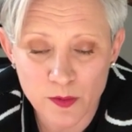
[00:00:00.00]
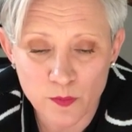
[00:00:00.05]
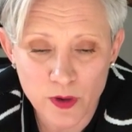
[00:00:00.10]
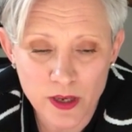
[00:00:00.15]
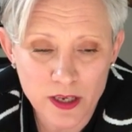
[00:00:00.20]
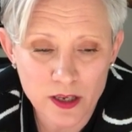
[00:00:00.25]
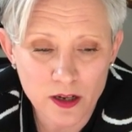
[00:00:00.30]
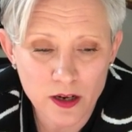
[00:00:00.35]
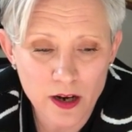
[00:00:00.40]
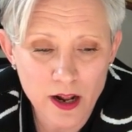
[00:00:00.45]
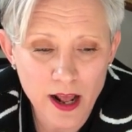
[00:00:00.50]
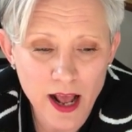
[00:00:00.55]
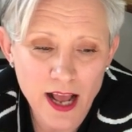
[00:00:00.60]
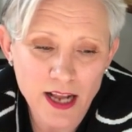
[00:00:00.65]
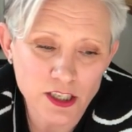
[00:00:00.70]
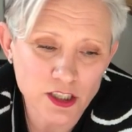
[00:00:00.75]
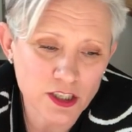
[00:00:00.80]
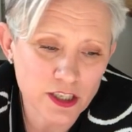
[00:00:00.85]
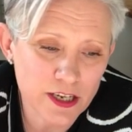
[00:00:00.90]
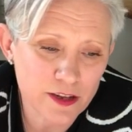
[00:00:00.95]
We can
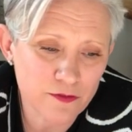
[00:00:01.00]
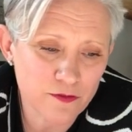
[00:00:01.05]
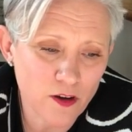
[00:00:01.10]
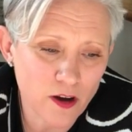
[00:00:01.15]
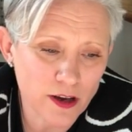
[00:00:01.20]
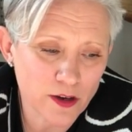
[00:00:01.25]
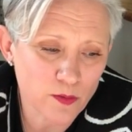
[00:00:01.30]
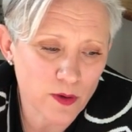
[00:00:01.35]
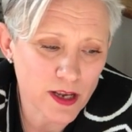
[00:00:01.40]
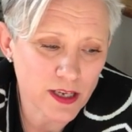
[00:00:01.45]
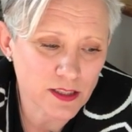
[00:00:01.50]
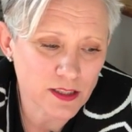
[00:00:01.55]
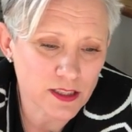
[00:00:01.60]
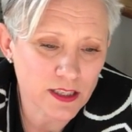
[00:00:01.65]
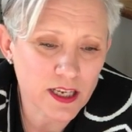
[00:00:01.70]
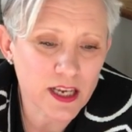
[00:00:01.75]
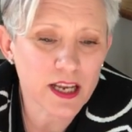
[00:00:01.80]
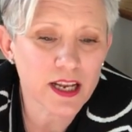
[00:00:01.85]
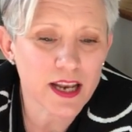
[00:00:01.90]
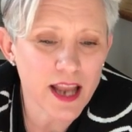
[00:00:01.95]
actually find ways
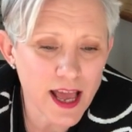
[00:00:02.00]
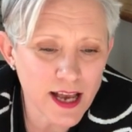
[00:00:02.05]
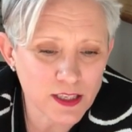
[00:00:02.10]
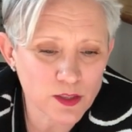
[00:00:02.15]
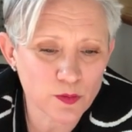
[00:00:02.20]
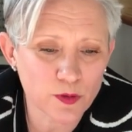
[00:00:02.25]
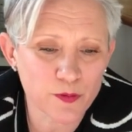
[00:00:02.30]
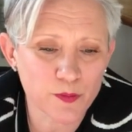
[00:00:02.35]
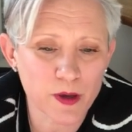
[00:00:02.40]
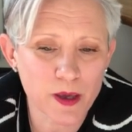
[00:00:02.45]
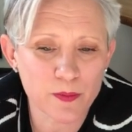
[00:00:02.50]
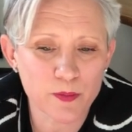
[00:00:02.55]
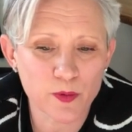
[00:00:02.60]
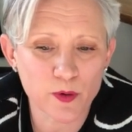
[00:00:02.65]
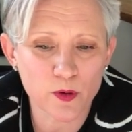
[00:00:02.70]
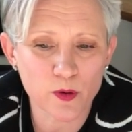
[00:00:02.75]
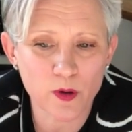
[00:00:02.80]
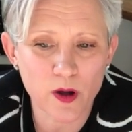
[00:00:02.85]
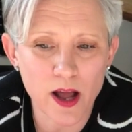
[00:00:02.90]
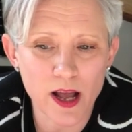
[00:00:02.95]
to connect with
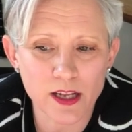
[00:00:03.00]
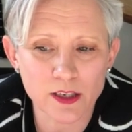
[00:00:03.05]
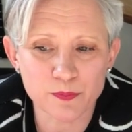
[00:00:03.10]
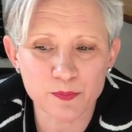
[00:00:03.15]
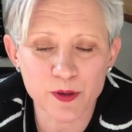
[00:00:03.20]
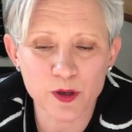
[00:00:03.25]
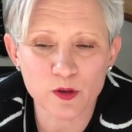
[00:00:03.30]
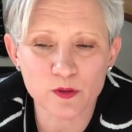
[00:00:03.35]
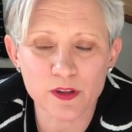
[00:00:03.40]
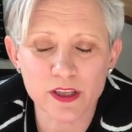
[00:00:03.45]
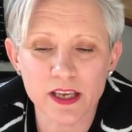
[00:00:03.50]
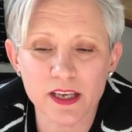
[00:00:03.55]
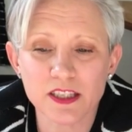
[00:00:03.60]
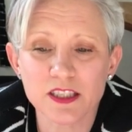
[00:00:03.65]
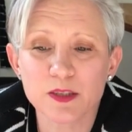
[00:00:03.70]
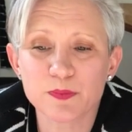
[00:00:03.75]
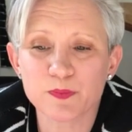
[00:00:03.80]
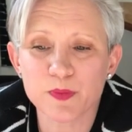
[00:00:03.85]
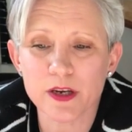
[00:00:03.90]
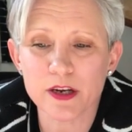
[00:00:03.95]
people and build the
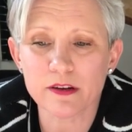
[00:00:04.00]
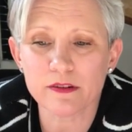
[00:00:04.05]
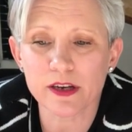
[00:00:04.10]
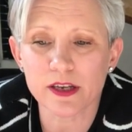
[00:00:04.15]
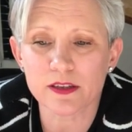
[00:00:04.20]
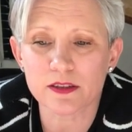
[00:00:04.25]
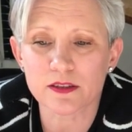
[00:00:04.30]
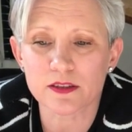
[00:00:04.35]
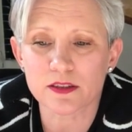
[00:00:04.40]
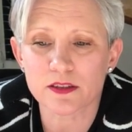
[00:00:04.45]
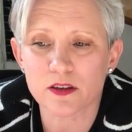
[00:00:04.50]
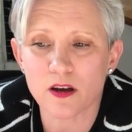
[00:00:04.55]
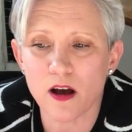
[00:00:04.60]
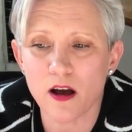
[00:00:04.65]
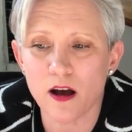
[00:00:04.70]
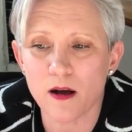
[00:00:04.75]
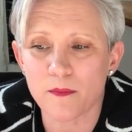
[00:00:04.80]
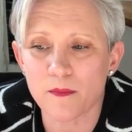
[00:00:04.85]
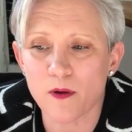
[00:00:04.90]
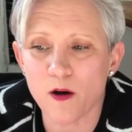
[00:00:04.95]
experience
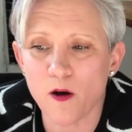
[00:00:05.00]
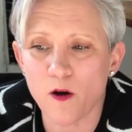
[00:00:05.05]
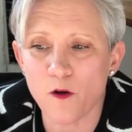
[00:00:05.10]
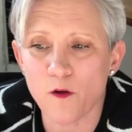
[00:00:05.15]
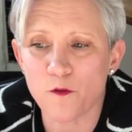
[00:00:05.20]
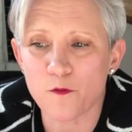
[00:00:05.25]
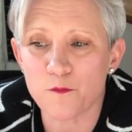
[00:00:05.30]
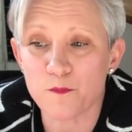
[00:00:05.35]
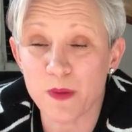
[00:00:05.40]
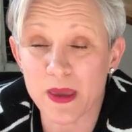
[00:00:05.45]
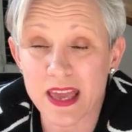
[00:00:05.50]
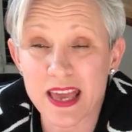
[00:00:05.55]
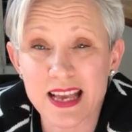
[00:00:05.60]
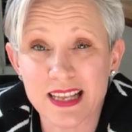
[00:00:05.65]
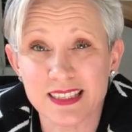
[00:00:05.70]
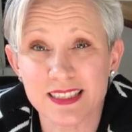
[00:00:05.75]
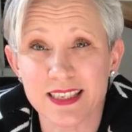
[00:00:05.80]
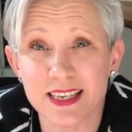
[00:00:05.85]
of being